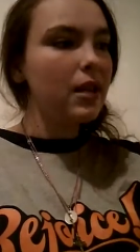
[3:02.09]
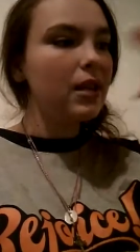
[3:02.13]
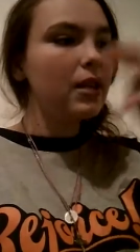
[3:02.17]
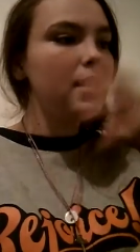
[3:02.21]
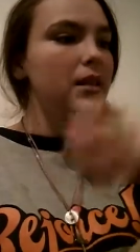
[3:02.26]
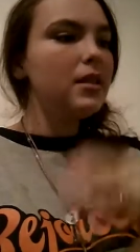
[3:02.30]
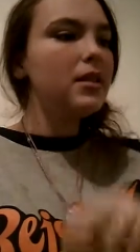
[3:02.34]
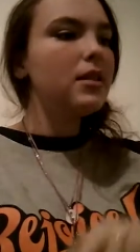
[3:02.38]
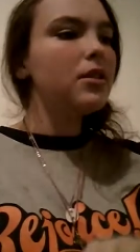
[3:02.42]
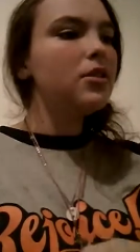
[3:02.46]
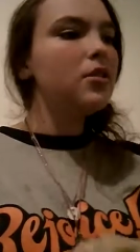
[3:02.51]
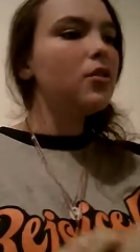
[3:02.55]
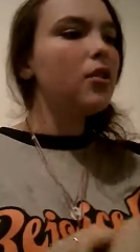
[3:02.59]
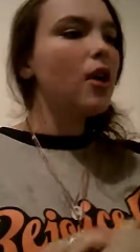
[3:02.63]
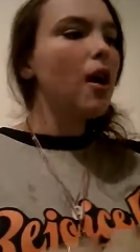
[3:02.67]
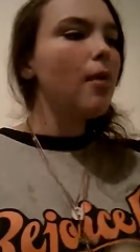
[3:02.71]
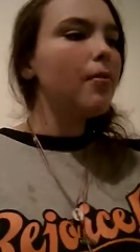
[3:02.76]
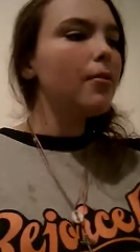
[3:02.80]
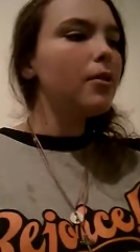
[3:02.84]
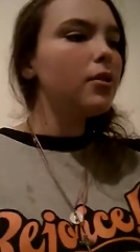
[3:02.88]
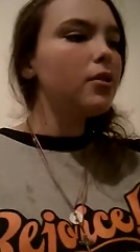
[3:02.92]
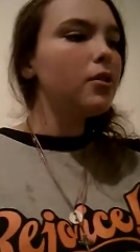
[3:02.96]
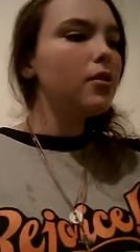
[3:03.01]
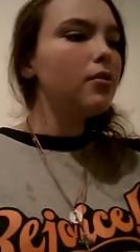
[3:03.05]
This is your
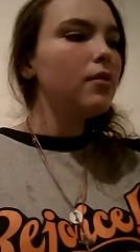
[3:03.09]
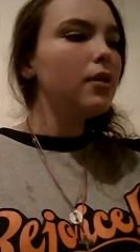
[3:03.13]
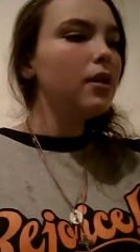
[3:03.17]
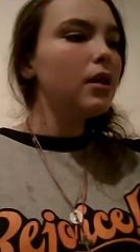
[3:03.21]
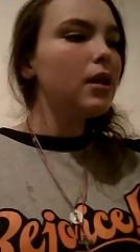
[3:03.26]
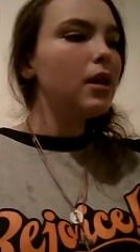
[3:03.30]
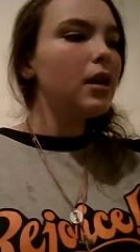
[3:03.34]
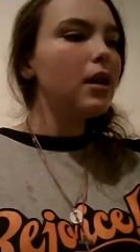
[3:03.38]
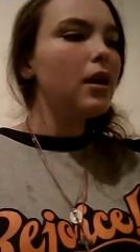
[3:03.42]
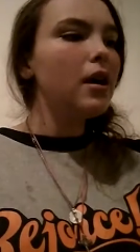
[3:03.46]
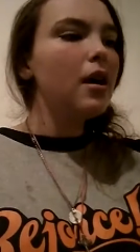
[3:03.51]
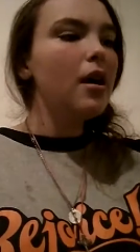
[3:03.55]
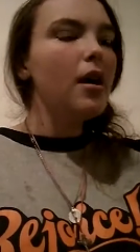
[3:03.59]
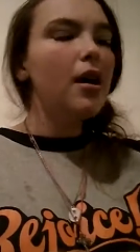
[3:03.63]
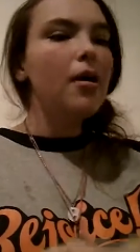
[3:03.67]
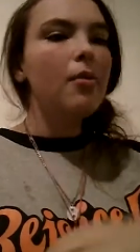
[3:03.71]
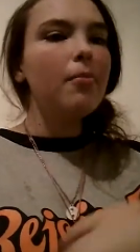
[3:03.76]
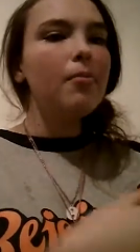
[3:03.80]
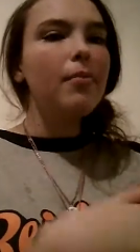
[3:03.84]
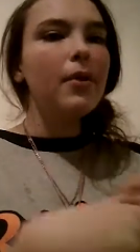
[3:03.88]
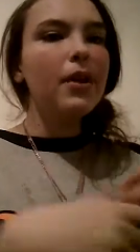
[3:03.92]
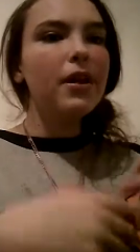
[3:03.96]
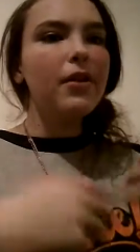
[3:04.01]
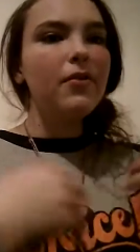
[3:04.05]
opportunity.
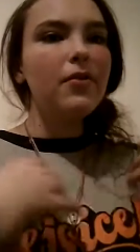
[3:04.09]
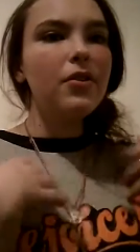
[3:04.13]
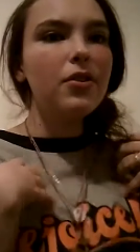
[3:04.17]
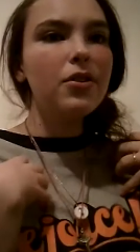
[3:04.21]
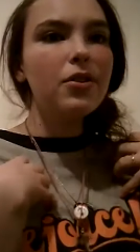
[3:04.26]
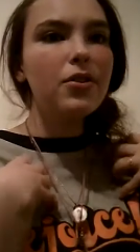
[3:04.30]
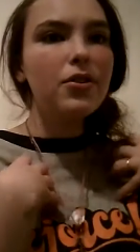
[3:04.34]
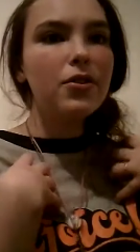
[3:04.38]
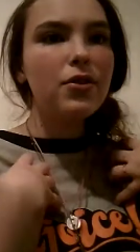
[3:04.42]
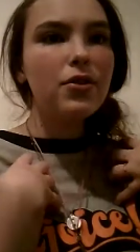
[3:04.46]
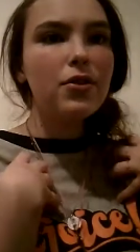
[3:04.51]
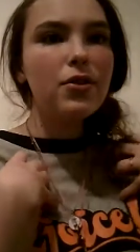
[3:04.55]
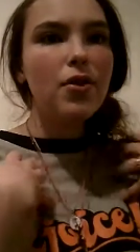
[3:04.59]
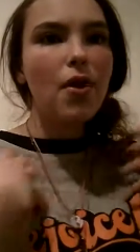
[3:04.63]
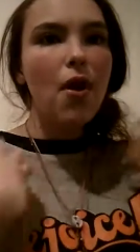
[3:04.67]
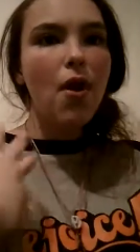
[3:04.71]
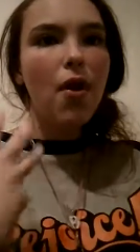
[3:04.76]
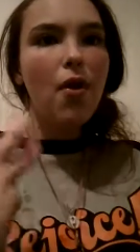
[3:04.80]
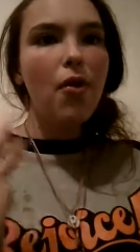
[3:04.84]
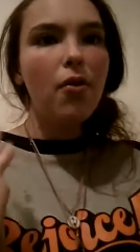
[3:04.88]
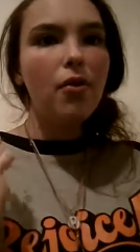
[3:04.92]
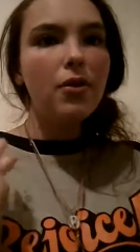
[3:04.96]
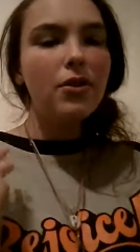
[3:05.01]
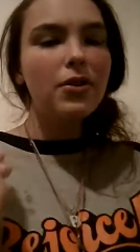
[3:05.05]
But if you're
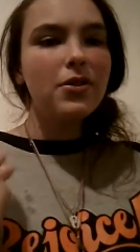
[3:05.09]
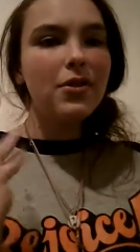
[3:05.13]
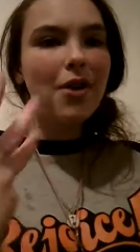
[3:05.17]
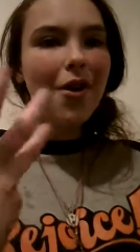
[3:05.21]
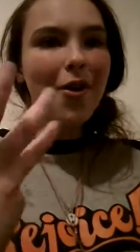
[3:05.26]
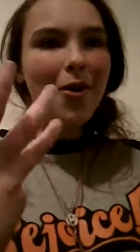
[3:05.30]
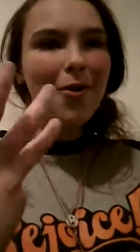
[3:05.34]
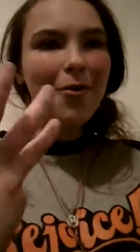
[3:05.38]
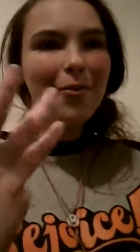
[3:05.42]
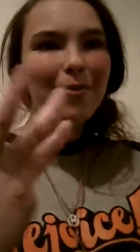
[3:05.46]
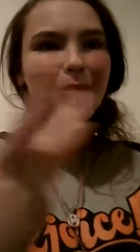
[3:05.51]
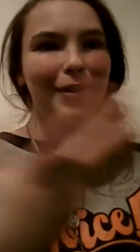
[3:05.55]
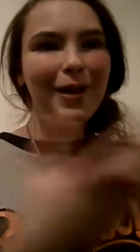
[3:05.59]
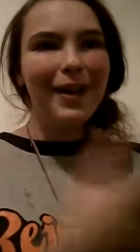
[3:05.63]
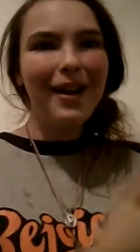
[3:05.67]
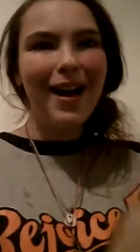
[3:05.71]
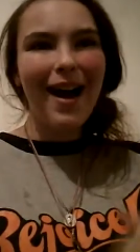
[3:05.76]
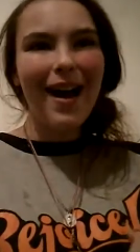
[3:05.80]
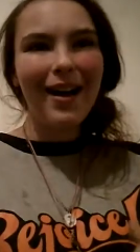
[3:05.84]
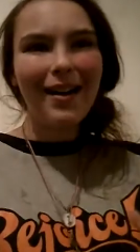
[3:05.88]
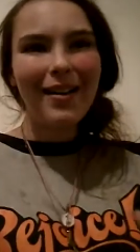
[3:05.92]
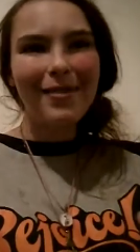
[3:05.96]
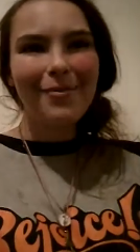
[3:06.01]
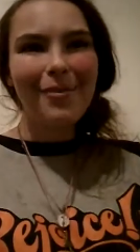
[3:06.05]
so
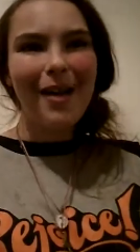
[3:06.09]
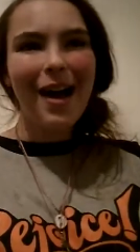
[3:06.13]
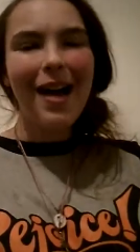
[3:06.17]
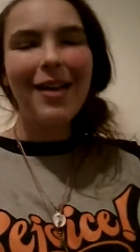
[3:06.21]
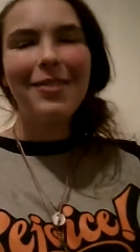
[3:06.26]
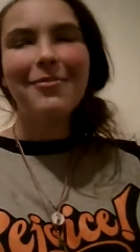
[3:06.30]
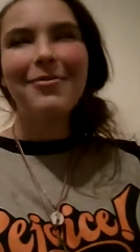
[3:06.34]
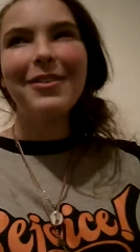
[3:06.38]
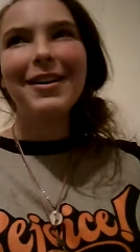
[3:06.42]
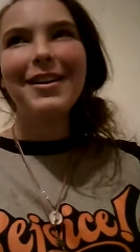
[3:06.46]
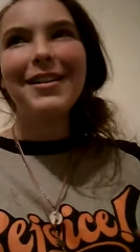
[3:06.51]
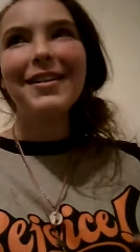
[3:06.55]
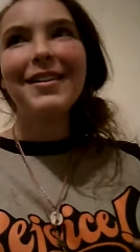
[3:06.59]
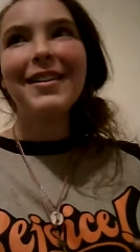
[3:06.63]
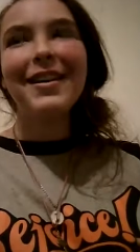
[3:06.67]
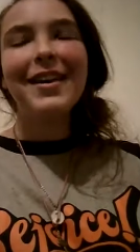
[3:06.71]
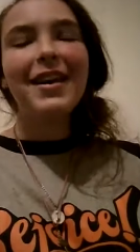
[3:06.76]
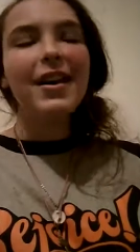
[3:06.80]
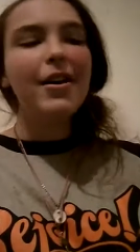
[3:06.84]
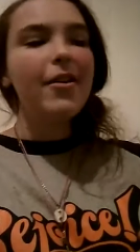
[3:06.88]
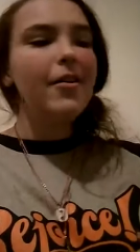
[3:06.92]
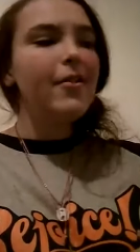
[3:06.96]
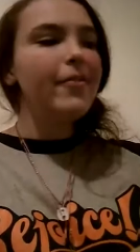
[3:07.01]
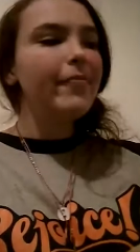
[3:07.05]
preoccupied with
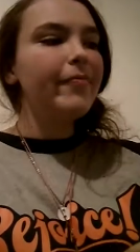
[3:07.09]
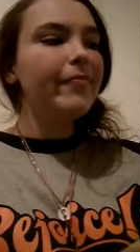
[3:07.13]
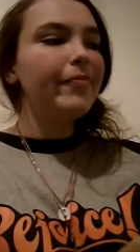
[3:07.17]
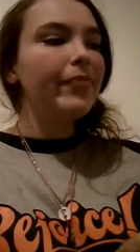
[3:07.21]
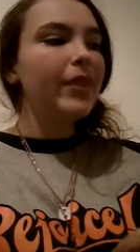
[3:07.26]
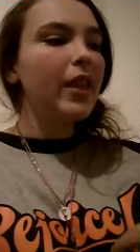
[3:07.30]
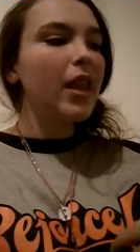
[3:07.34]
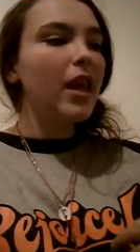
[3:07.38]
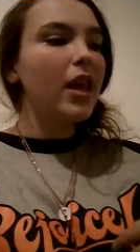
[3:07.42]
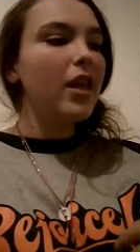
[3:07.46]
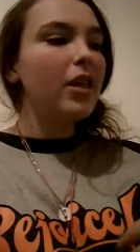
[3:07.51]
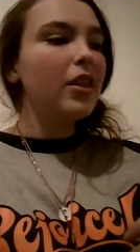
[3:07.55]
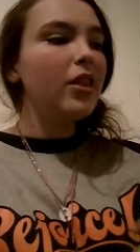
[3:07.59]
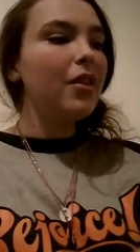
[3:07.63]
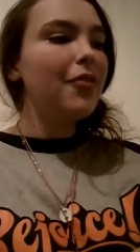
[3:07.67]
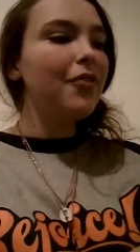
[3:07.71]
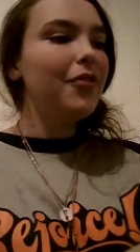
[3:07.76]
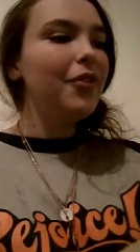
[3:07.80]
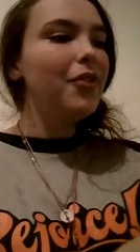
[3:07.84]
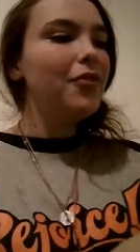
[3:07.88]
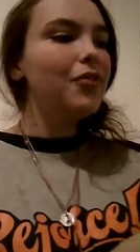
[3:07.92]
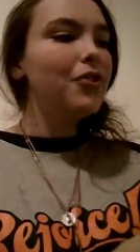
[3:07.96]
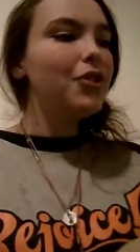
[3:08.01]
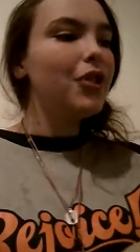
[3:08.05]
the
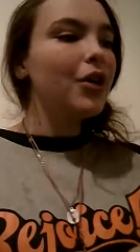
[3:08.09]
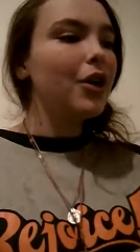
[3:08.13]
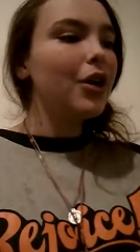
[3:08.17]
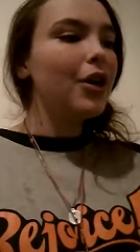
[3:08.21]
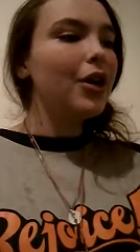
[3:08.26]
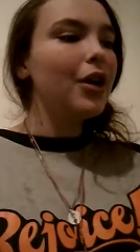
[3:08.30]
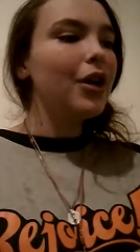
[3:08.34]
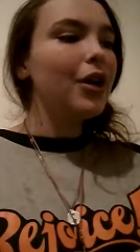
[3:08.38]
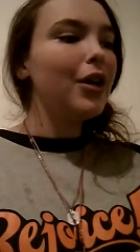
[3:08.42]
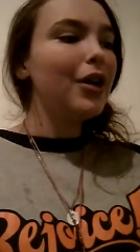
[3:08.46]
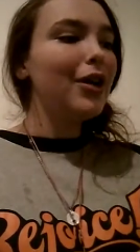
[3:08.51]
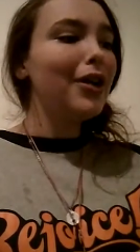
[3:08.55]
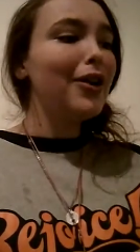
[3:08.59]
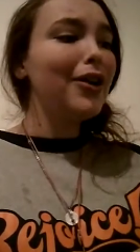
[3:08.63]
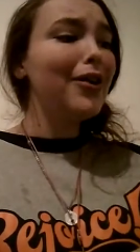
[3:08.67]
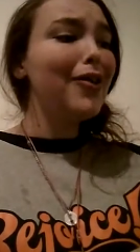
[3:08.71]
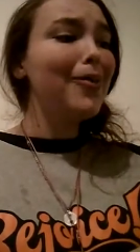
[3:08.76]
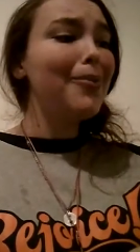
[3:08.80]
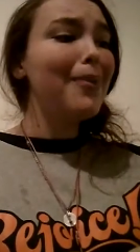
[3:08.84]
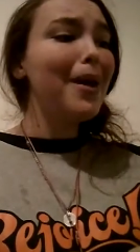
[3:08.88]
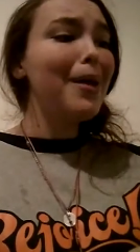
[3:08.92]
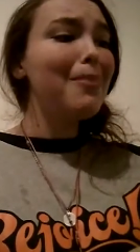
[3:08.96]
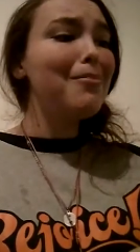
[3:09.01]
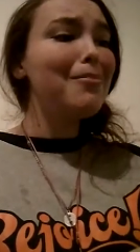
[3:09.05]
future,
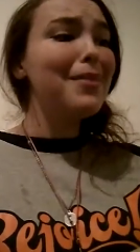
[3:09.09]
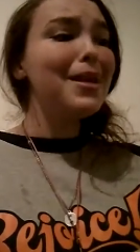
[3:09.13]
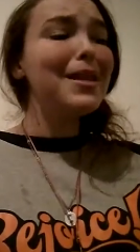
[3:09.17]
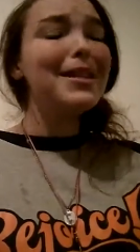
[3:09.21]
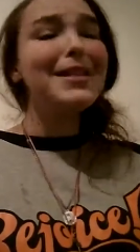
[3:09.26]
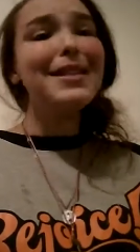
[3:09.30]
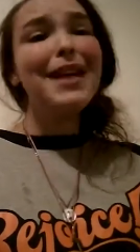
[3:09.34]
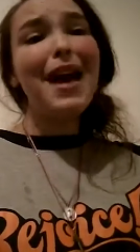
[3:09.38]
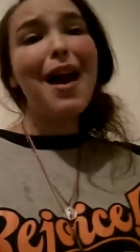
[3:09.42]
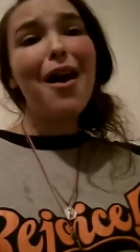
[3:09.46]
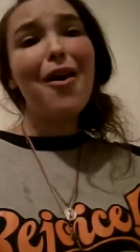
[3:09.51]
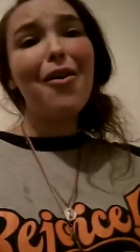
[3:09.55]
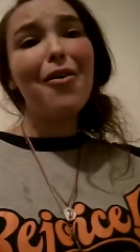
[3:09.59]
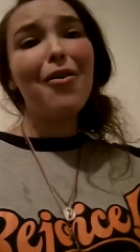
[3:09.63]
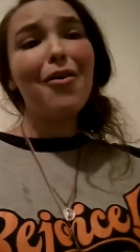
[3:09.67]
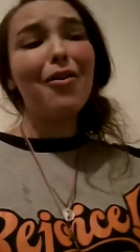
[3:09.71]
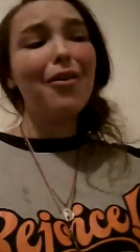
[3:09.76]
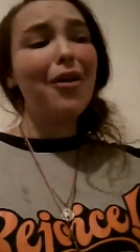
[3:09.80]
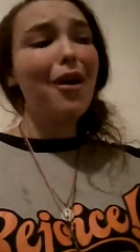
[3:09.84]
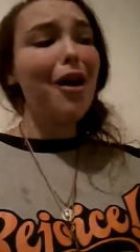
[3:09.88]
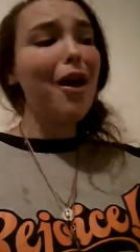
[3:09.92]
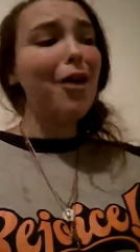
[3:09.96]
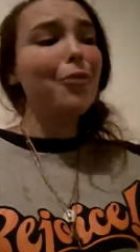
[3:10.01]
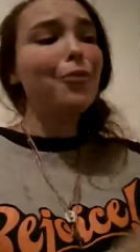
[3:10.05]
you might miss out
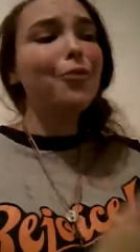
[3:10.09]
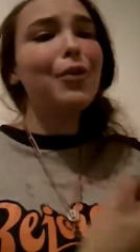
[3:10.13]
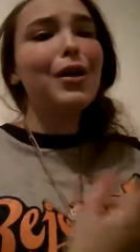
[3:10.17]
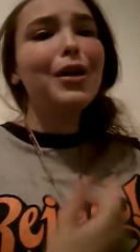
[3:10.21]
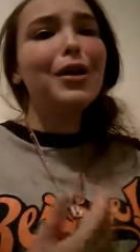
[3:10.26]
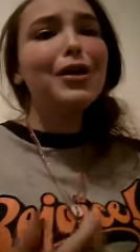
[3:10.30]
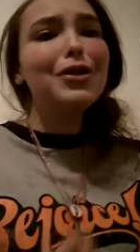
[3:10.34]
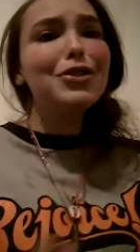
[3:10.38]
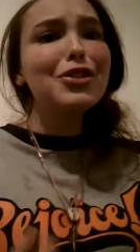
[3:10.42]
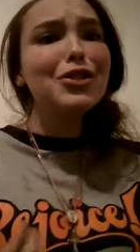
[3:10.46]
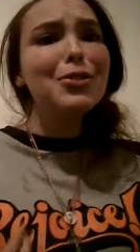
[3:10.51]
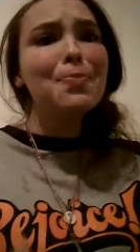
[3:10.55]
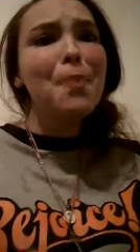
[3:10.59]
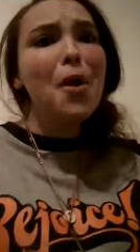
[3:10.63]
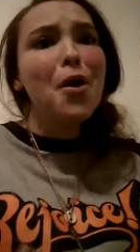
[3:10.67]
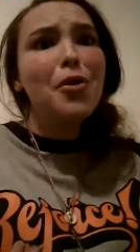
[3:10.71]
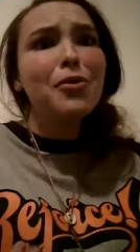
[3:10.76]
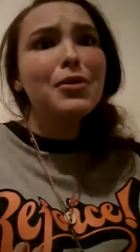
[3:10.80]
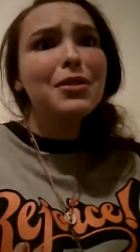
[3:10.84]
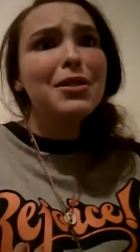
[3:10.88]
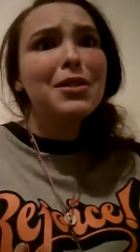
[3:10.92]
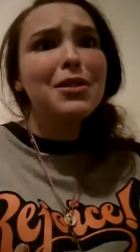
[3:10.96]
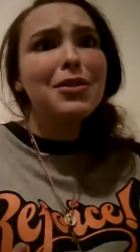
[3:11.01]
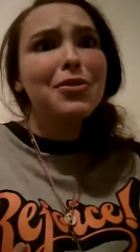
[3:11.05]
on what you're
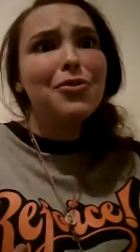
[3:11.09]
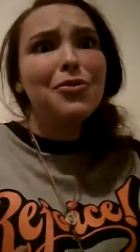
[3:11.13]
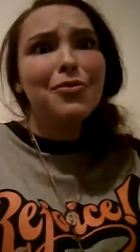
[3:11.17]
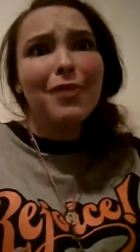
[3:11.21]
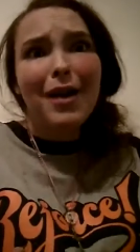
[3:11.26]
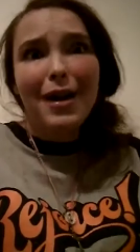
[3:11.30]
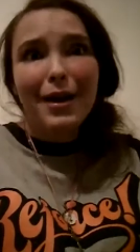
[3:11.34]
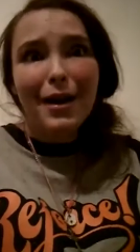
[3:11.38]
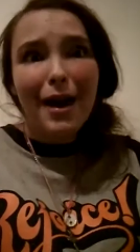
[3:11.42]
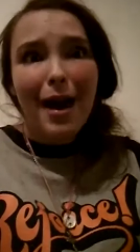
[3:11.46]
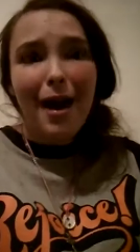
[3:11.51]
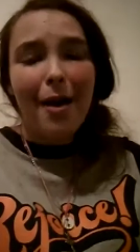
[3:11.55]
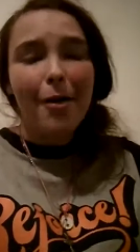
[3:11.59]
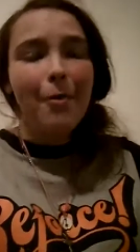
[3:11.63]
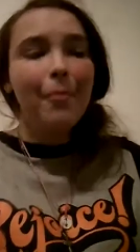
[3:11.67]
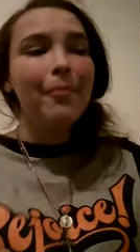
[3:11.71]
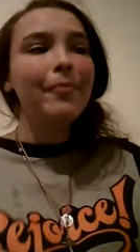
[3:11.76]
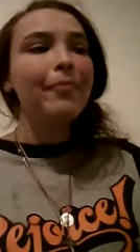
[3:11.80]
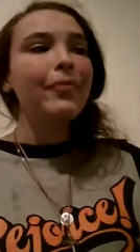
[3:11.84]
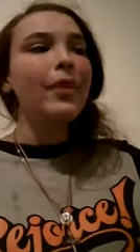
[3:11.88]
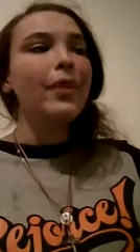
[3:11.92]
supposed to do right now.